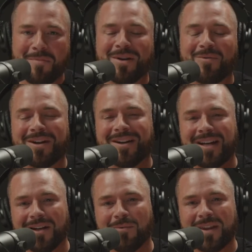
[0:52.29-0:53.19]
we're
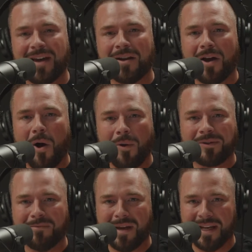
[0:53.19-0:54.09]
here with an
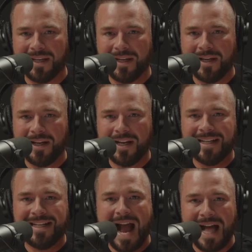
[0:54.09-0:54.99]
ultimate
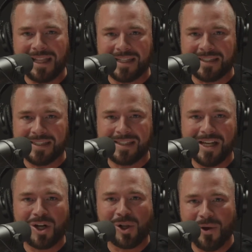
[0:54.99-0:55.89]
Dallas
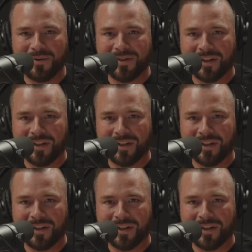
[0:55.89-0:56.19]
closer